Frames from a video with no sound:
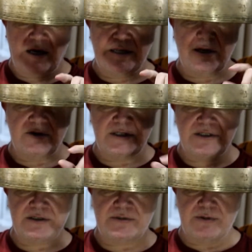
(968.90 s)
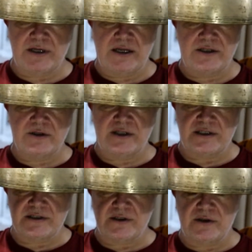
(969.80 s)
notice when I do
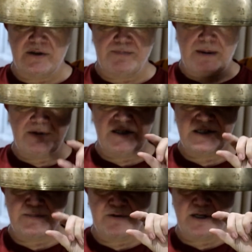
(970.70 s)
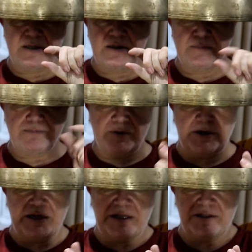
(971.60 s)
this that the bubbling spring
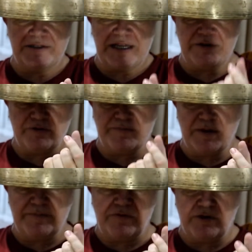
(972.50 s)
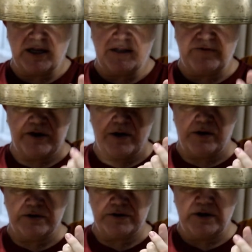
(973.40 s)
point in the center of my foot gets very
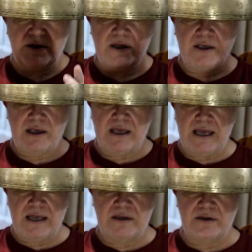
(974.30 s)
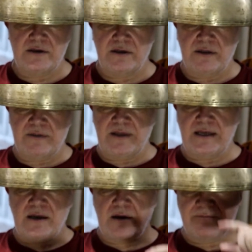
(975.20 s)
hot, and
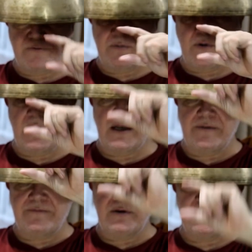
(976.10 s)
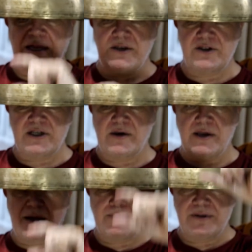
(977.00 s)
then after a while I feel the energy going
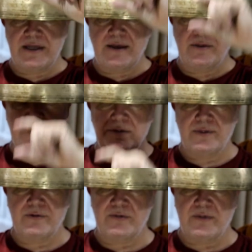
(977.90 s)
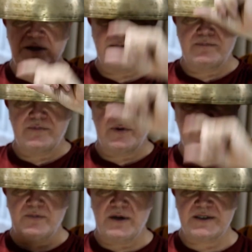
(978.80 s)
up and down through my
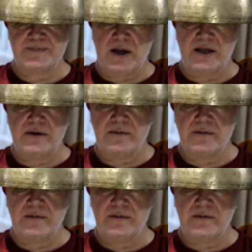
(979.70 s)
spine.